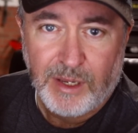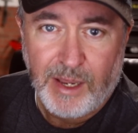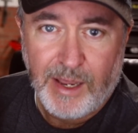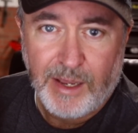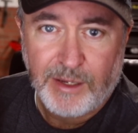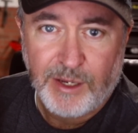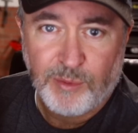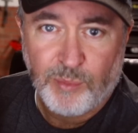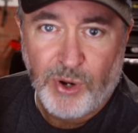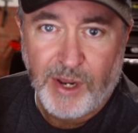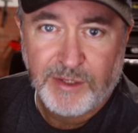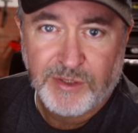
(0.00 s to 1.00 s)
And in
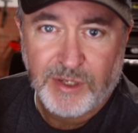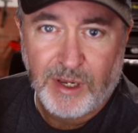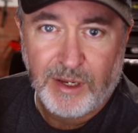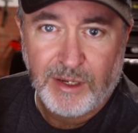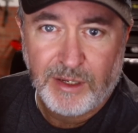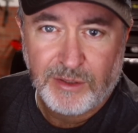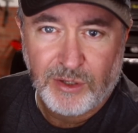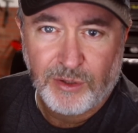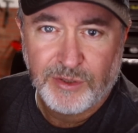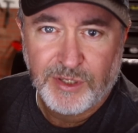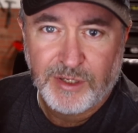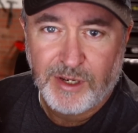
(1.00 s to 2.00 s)
bright sun, it
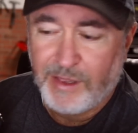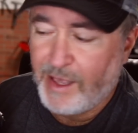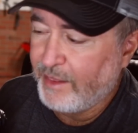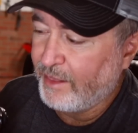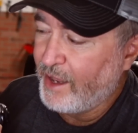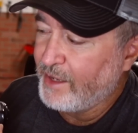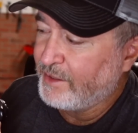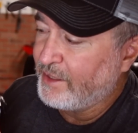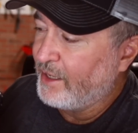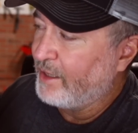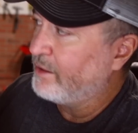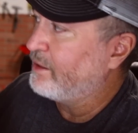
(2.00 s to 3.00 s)
turns into that light
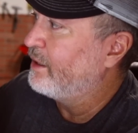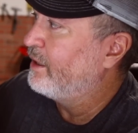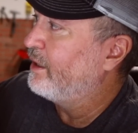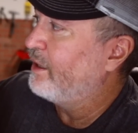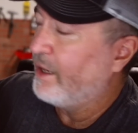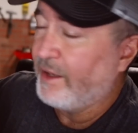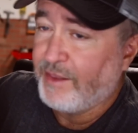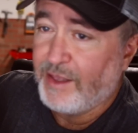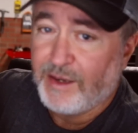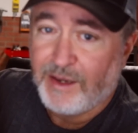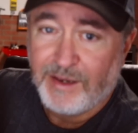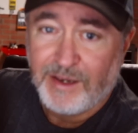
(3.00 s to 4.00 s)
tint. And
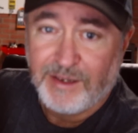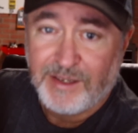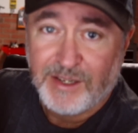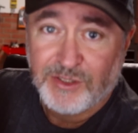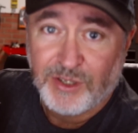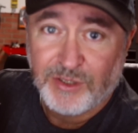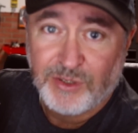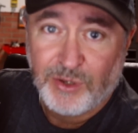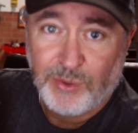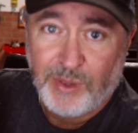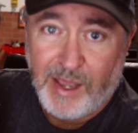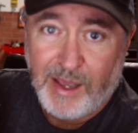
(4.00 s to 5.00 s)
then in addition
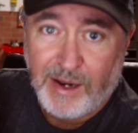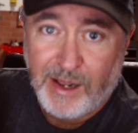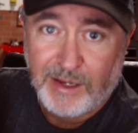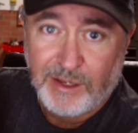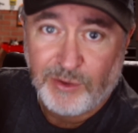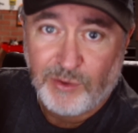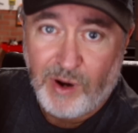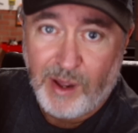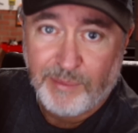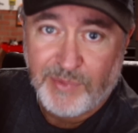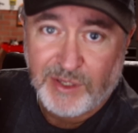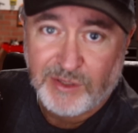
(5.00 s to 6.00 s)
to that, I can
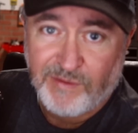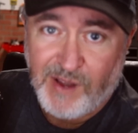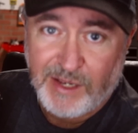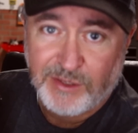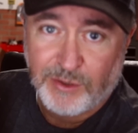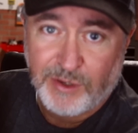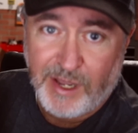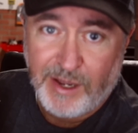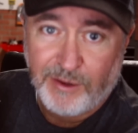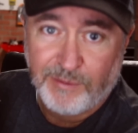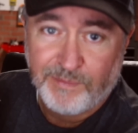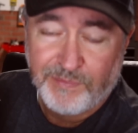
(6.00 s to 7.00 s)
drop this visor
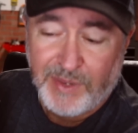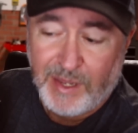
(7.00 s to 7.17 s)
down.